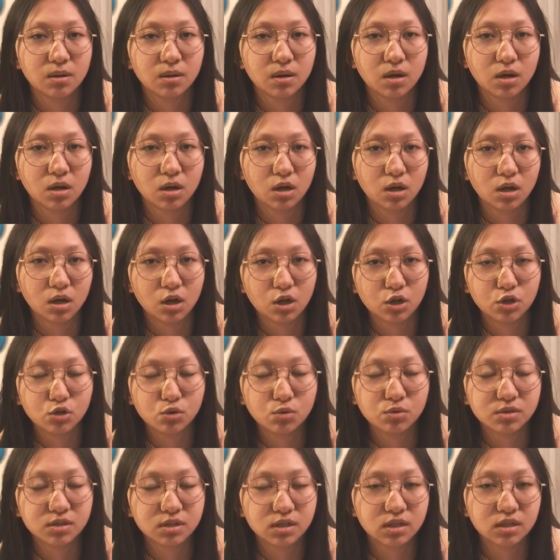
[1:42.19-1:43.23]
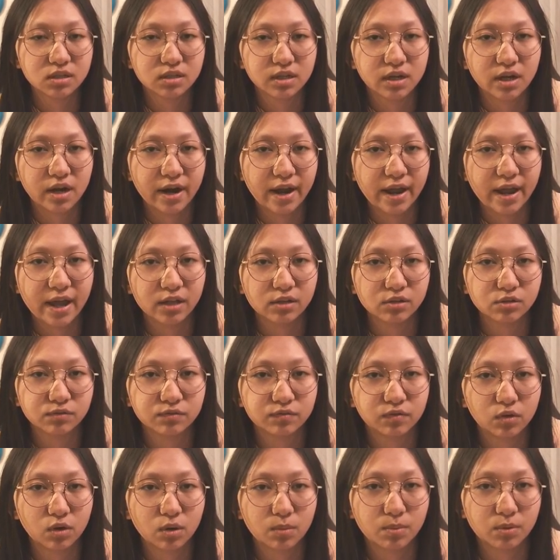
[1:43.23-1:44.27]
uh, using their hand
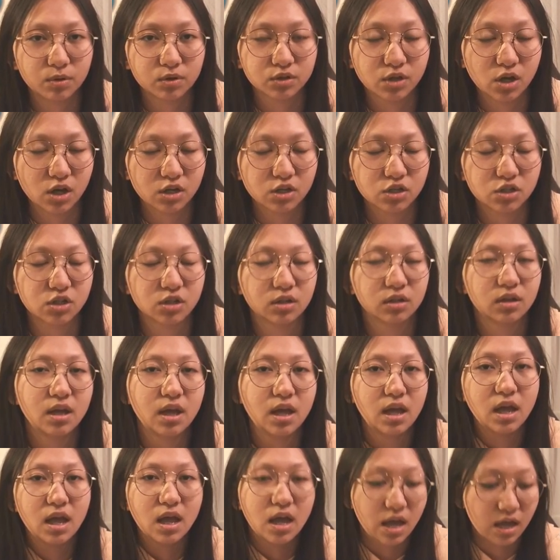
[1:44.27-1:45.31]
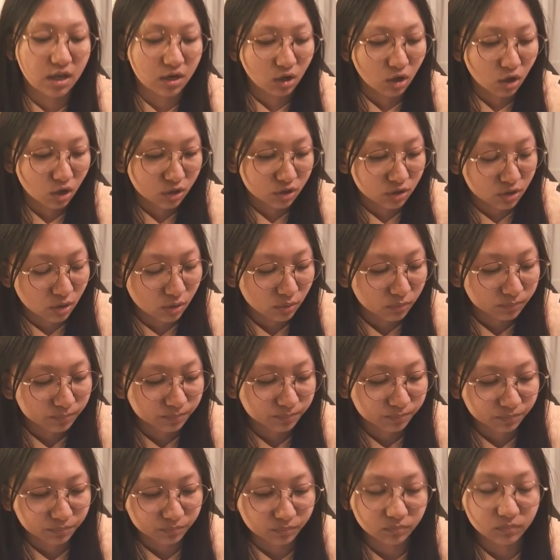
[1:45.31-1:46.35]
for production. And also,
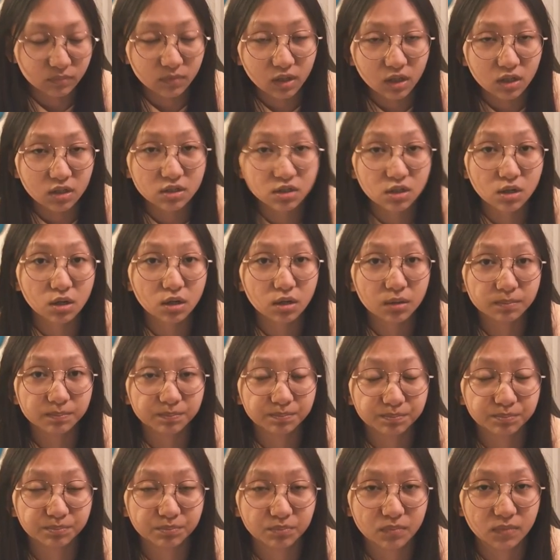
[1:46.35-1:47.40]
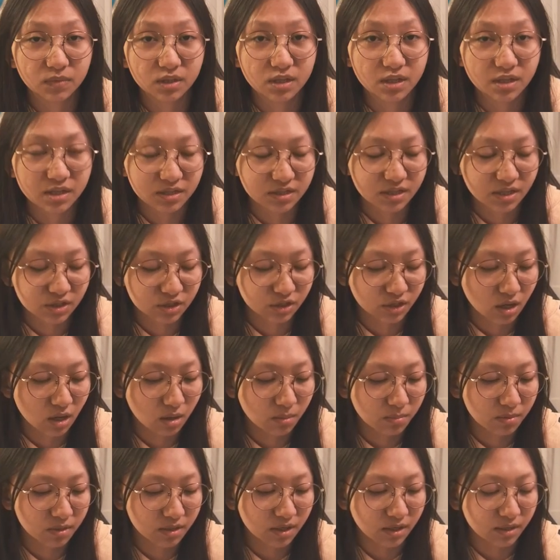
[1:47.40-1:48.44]
the, the this
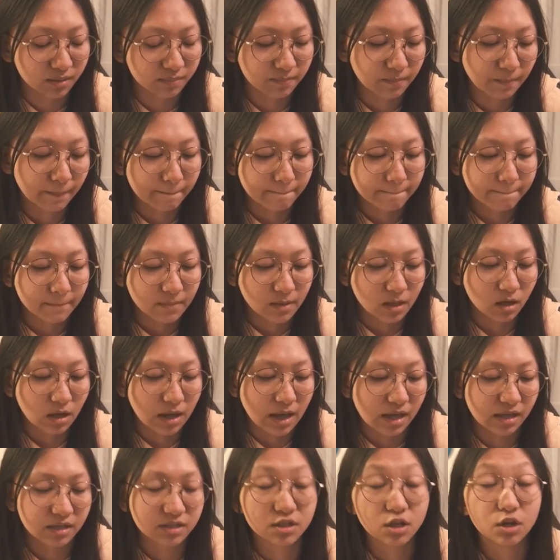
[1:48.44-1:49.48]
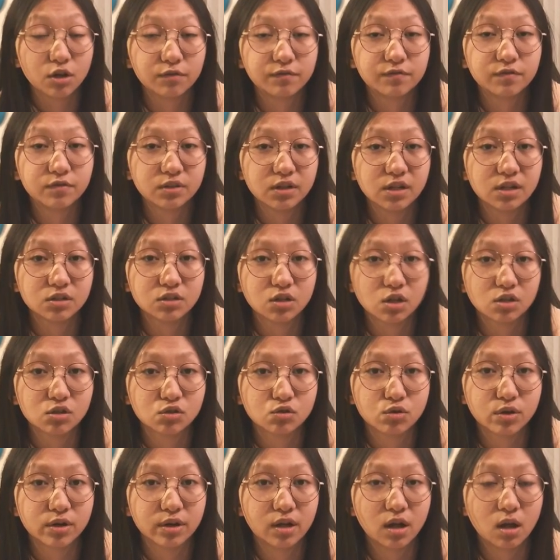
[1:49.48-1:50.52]
company, as a food
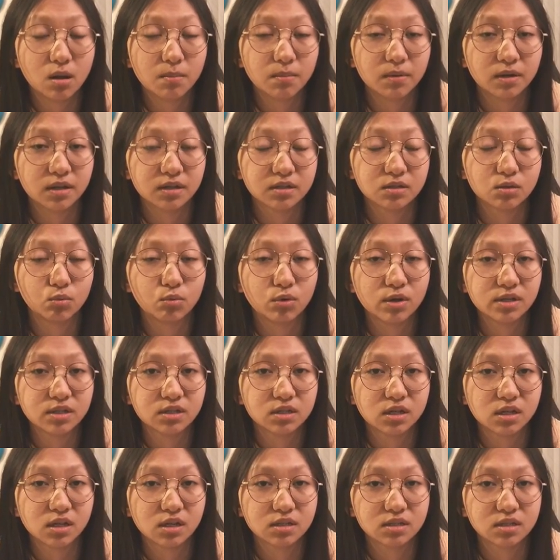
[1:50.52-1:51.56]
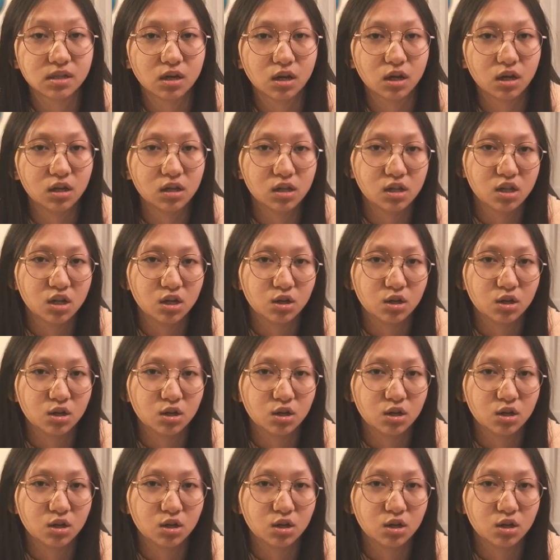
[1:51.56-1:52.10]
industry company, the waste is a